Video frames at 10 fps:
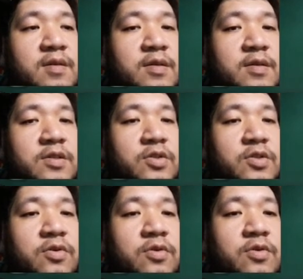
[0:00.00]

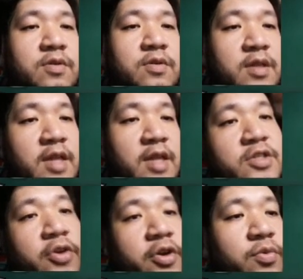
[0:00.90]
So next
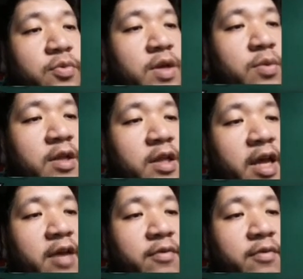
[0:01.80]
turn we will have